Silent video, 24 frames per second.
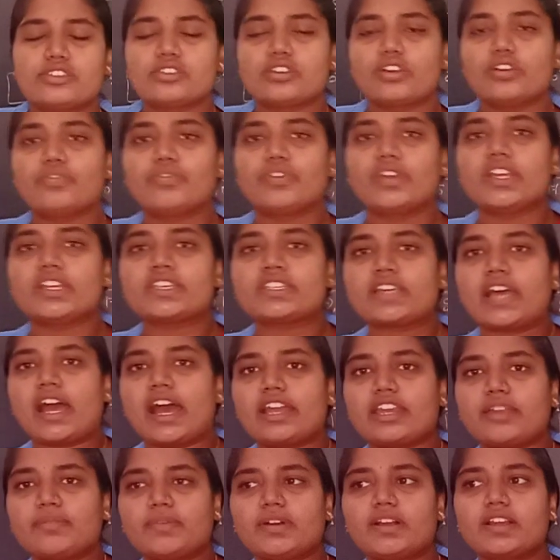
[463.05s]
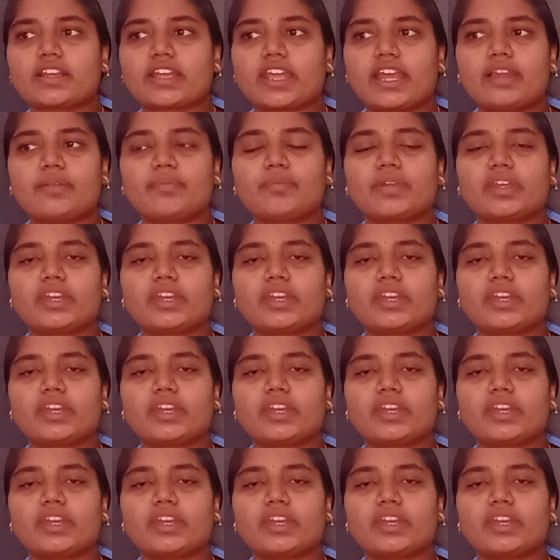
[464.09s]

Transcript: So which animal can